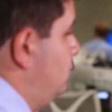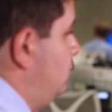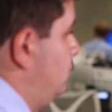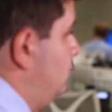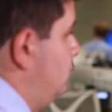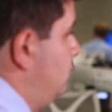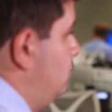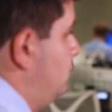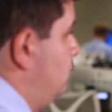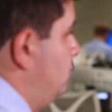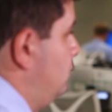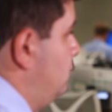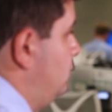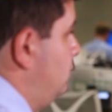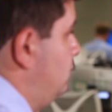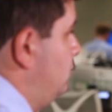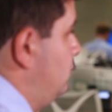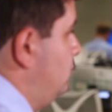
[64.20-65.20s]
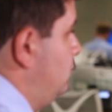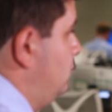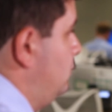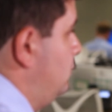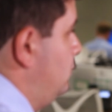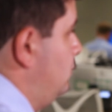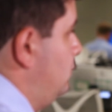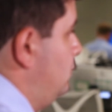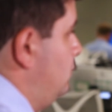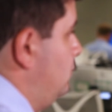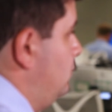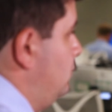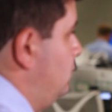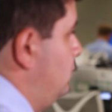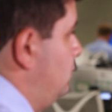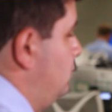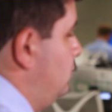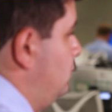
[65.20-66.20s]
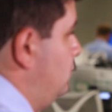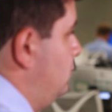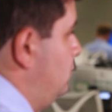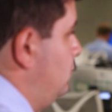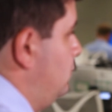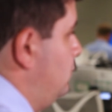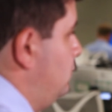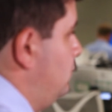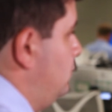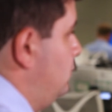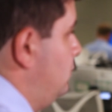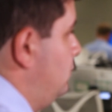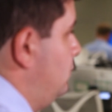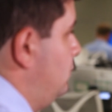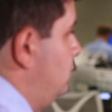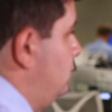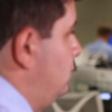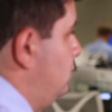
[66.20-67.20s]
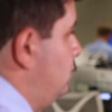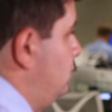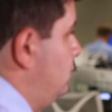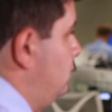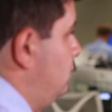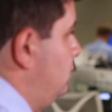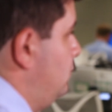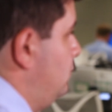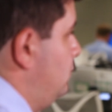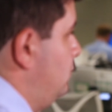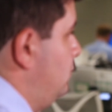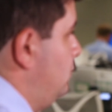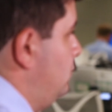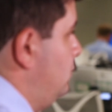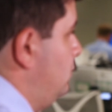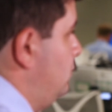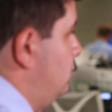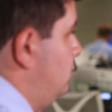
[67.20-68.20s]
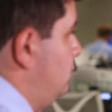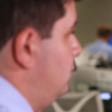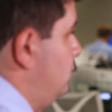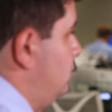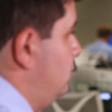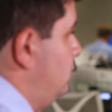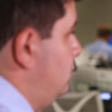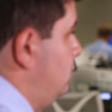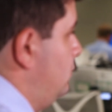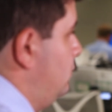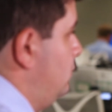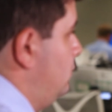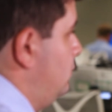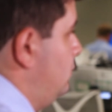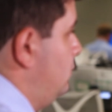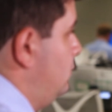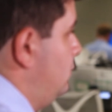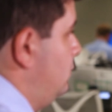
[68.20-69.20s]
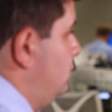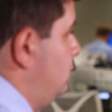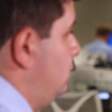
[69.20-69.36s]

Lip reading: [no speech]